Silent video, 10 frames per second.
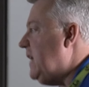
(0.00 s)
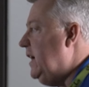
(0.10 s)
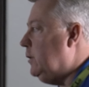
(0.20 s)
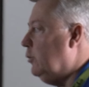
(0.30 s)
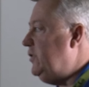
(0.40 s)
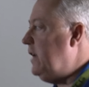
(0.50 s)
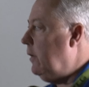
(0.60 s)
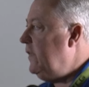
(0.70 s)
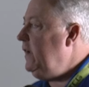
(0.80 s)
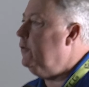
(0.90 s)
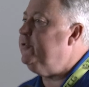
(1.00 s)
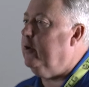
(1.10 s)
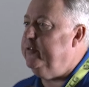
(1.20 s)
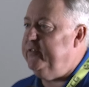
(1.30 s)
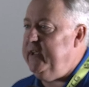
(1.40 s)
And of course, the other thing you'll
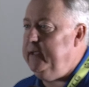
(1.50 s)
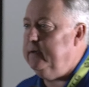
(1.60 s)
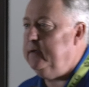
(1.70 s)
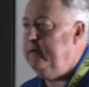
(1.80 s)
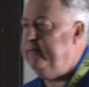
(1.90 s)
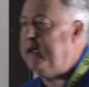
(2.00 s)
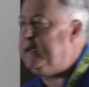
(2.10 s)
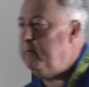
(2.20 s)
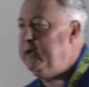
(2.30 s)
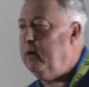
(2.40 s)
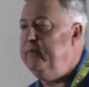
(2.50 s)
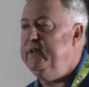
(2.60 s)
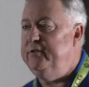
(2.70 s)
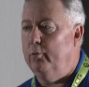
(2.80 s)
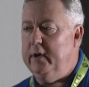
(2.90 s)
start seeing, in fact, coming up on
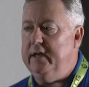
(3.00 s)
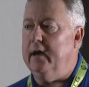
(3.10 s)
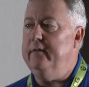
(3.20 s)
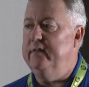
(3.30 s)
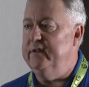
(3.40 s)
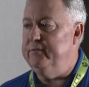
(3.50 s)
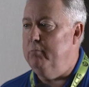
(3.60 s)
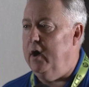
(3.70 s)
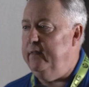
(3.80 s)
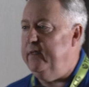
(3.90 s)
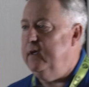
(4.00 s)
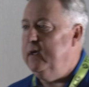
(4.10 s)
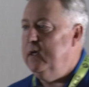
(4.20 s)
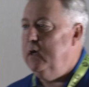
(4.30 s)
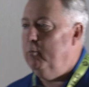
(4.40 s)
the 29th of this month,
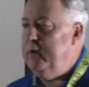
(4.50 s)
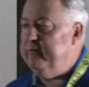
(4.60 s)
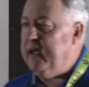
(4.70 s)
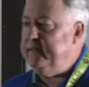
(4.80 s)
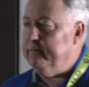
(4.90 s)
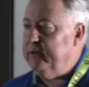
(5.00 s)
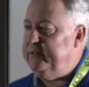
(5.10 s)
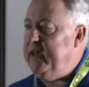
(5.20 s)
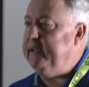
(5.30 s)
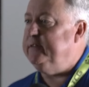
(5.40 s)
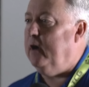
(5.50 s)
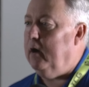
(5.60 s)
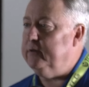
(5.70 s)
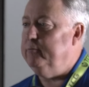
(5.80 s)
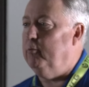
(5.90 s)
we've got different tech
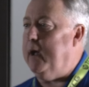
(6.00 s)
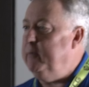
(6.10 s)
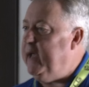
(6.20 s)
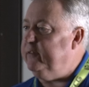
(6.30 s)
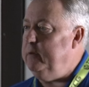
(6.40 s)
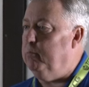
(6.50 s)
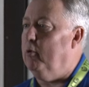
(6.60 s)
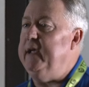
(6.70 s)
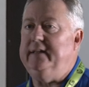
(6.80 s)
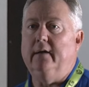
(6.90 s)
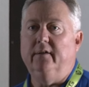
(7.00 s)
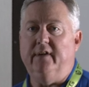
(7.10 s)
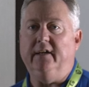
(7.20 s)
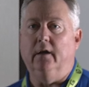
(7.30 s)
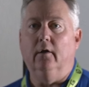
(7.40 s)
talks where I'm going to actually break down a
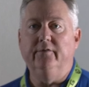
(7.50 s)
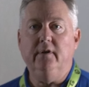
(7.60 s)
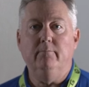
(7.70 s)
technology,